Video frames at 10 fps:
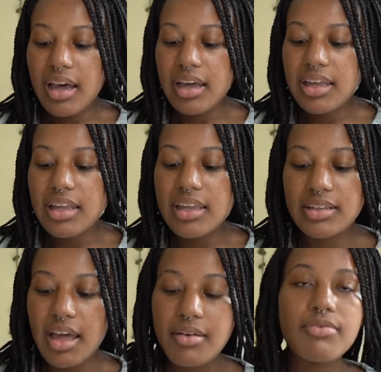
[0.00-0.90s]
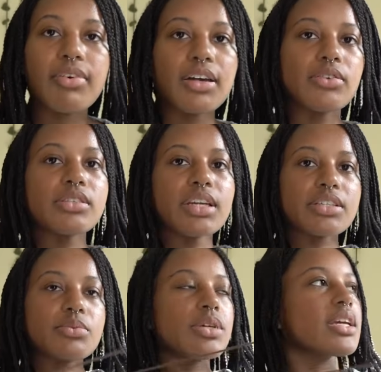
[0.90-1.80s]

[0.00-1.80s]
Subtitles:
I have finals next week,